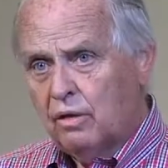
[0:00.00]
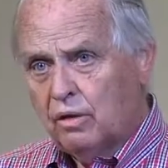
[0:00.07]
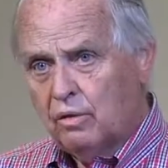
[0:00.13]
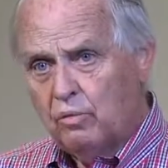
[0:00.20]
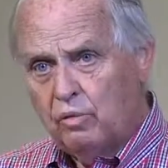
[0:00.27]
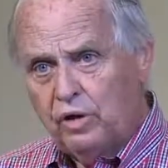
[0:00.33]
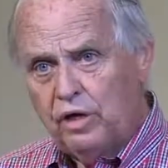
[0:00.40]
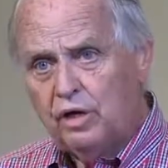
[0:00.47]

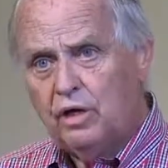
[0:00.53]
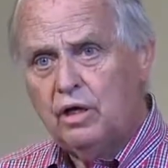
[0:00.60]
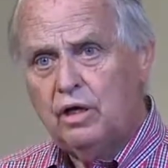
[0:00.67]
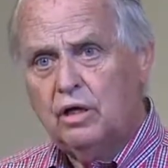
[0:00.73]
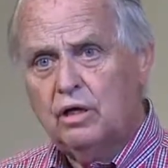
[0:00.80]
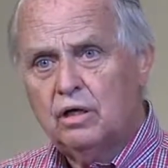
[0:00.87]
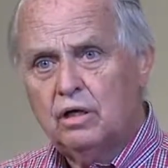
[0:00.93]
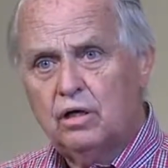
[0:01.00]
We
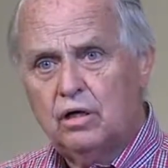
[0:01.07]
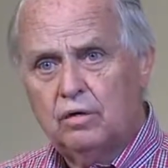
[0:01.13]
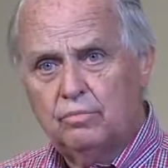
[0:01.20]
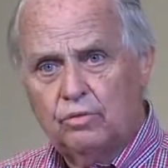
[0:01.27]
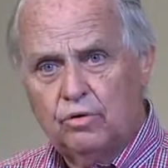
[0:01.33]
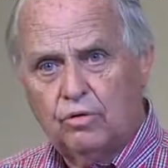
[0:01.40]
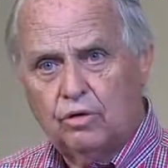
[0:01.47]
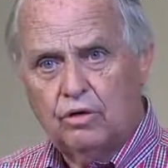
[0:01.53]
are
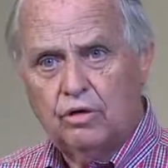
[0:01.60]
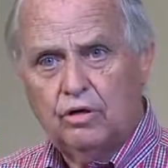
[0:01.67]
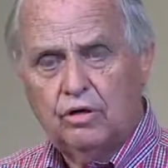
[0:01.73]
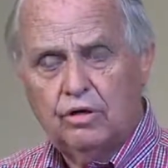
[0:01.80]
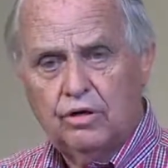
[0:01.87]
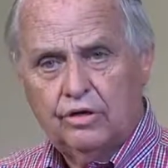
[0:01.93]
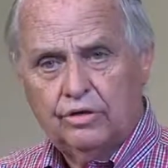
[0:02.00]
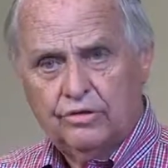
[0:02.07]
more
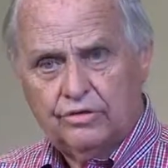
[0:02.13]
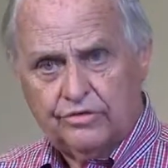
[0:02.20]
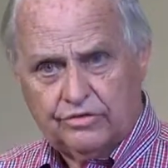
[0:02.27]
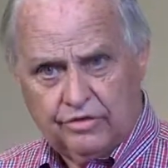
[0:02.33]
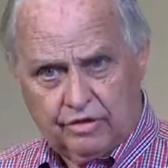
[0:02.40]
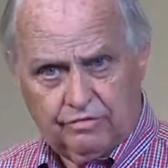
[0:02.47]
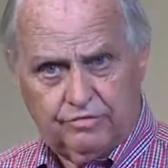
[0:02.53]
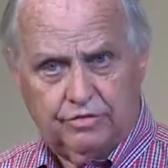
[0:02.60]

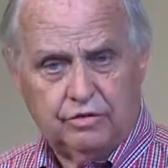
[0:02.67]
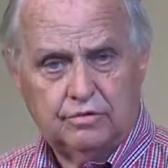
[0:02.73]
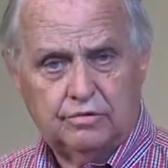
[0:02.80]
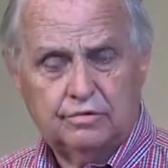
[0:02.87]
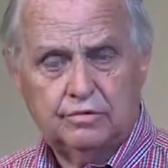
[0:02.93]
sinful